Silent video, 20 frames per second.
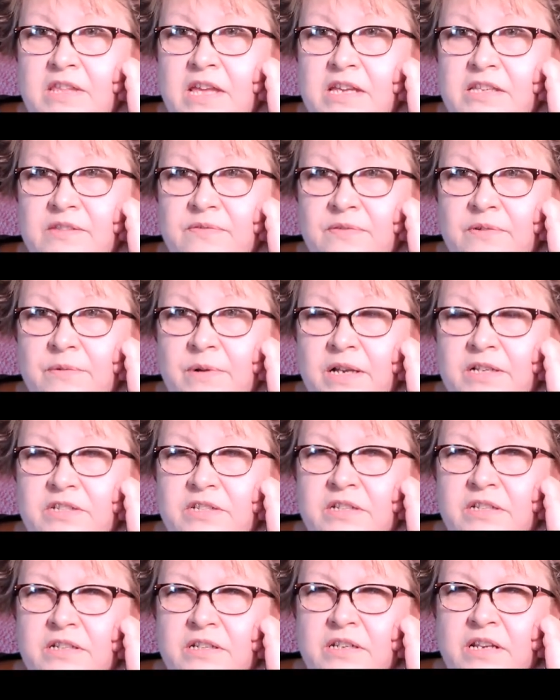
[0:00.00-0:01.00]
thanks for
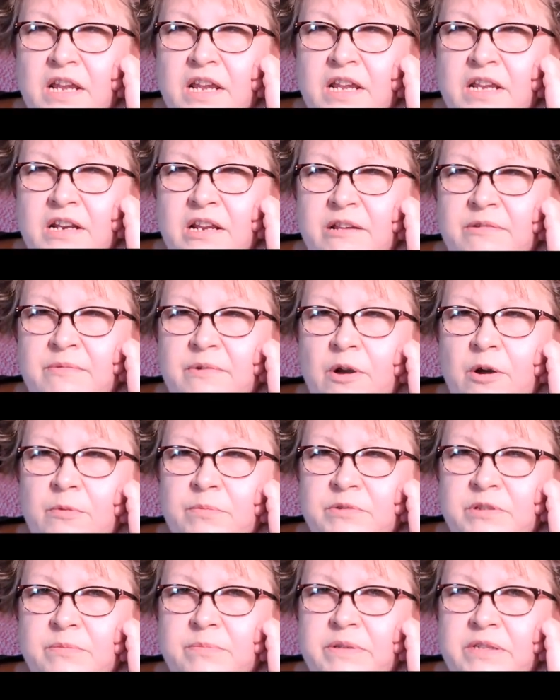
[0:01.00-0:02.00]
watching, and I
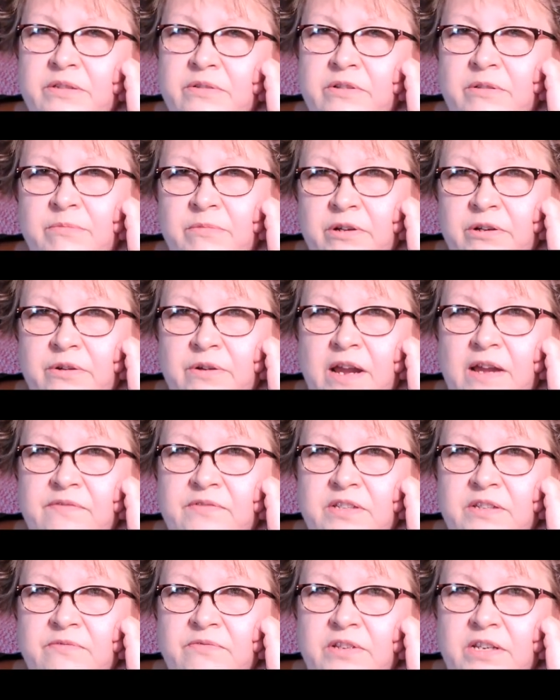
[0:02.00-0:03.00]
hope to be doing more
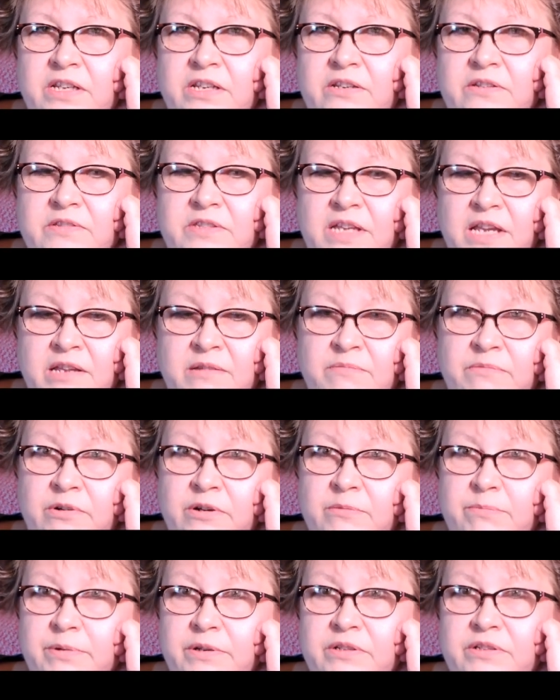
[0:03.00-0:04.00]
crafting videos and
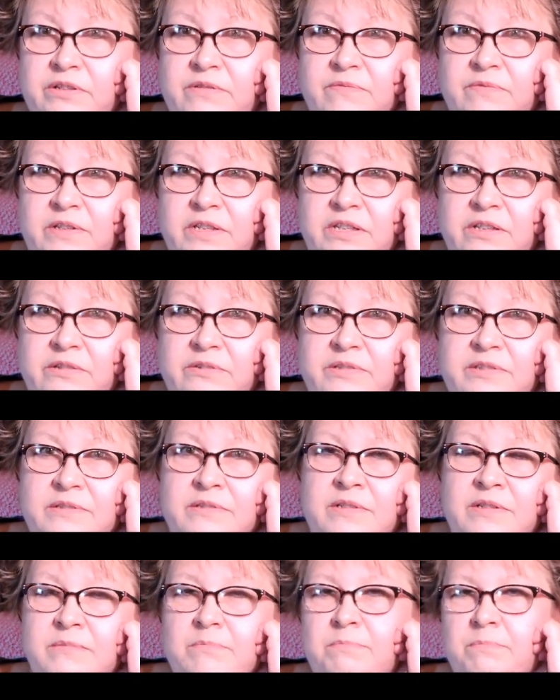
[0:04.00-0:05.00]
more booktube videos.
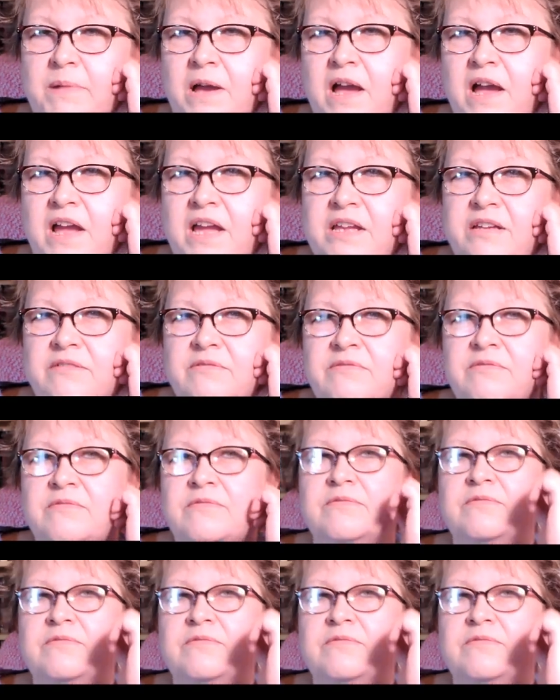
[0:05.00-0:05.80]
Bye!